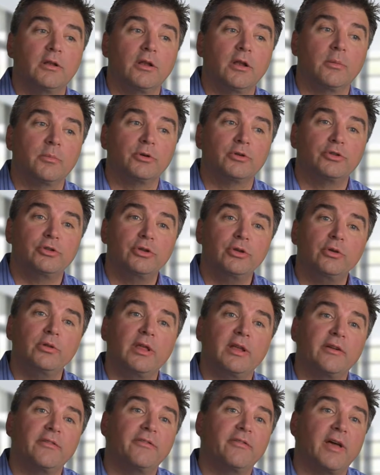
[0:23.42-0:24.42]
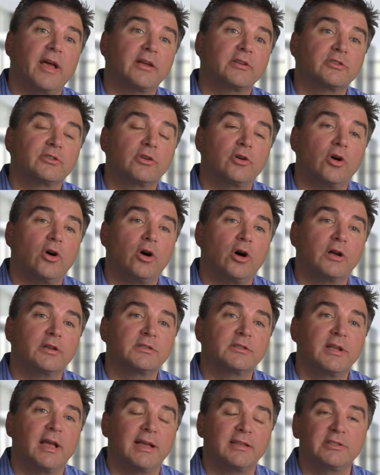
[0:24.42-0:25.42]
number two that affects
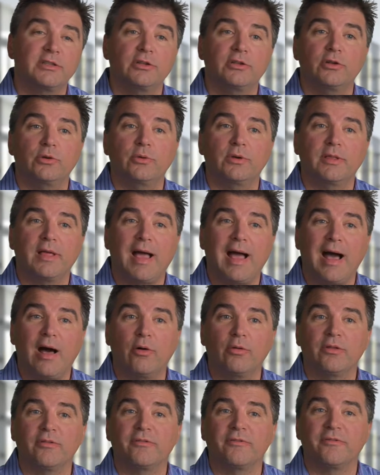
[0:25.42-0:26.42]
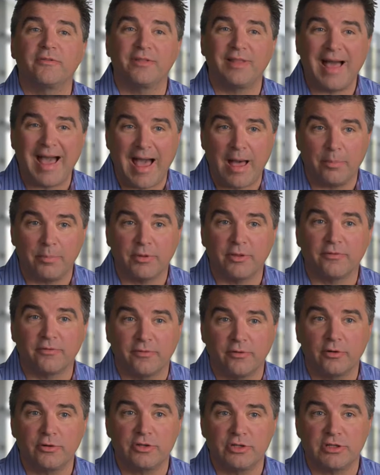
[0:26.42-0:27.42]
cost has to do with how the flap, the
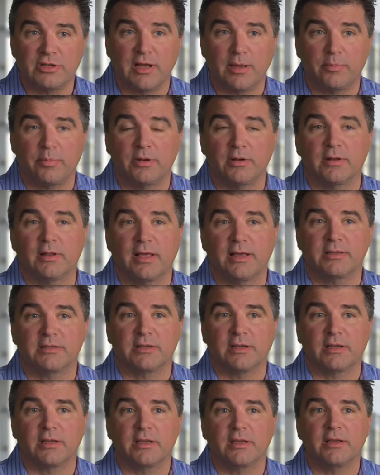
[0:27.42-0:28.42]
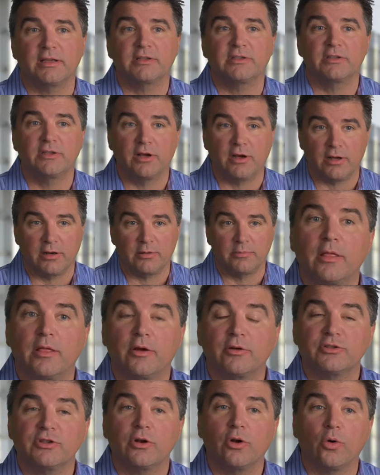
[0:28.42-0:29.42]
first step in LASIK, is done.
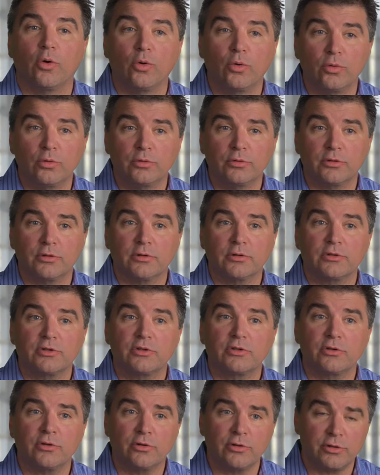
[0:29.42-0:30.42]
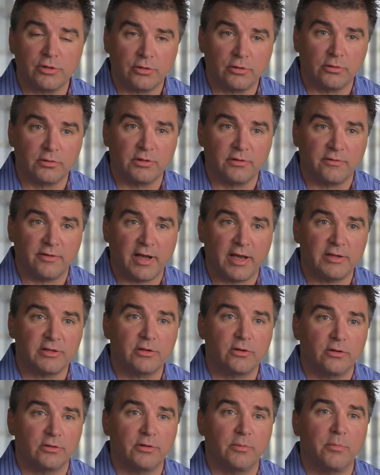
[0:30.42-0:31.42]
There's an older surgical device
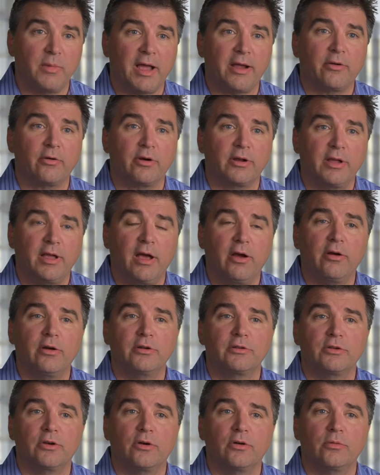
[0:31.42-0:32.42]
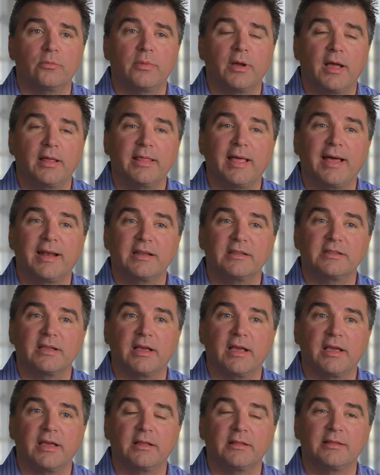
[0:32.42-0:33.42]
called a microkeratome, and that is
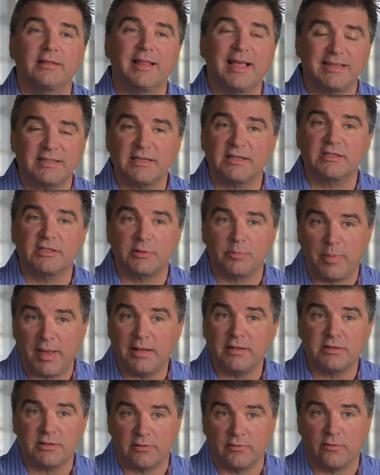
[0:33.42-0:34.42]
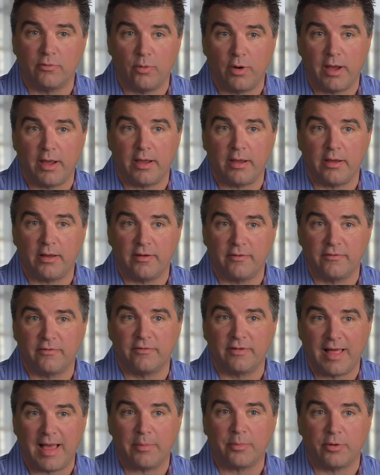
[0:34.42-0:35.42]
a less expensive way of
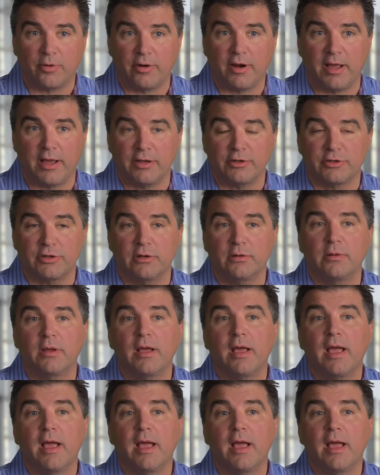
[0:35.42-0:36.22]
flap creation.